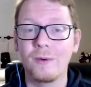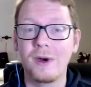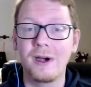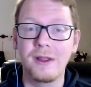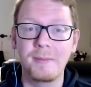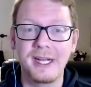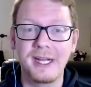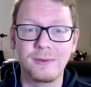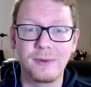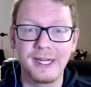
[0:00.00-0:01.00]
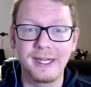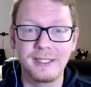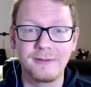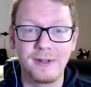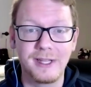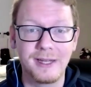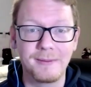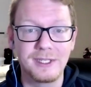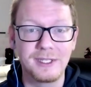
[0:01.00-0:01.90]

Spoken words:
Where are the best ways for them